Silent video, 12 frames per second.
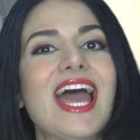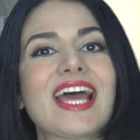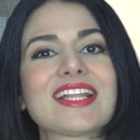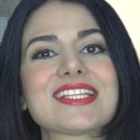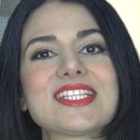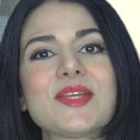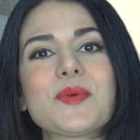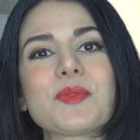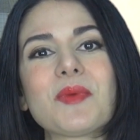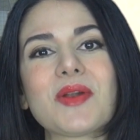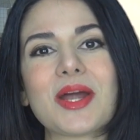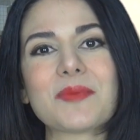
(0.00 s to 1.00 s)
and I'll see you with
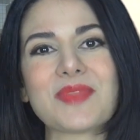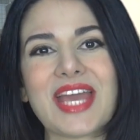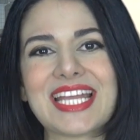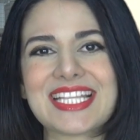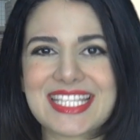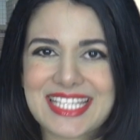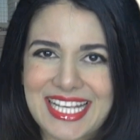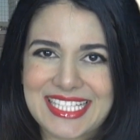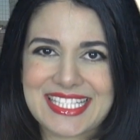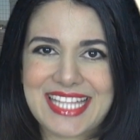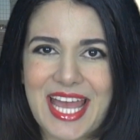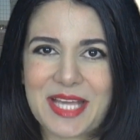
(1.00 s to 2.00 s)
more updates
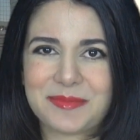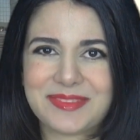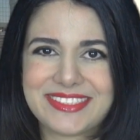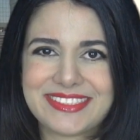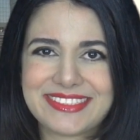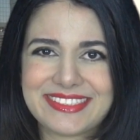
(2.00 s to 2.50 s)
next time.